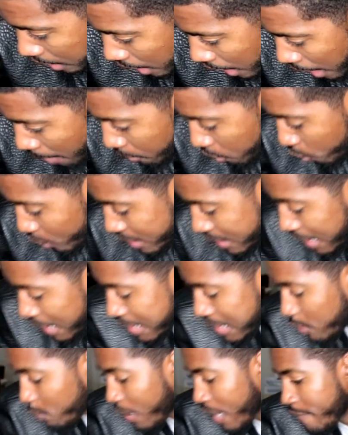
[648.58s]
I'm
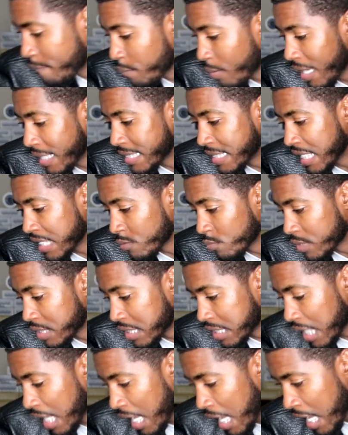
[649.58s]
360 Wave Process
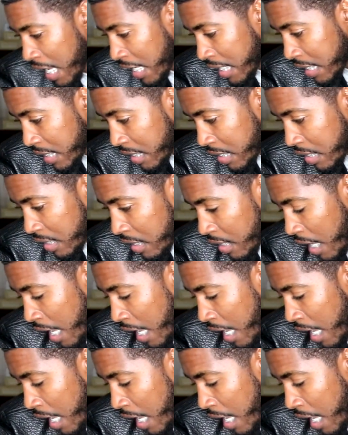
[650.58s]
Rashad.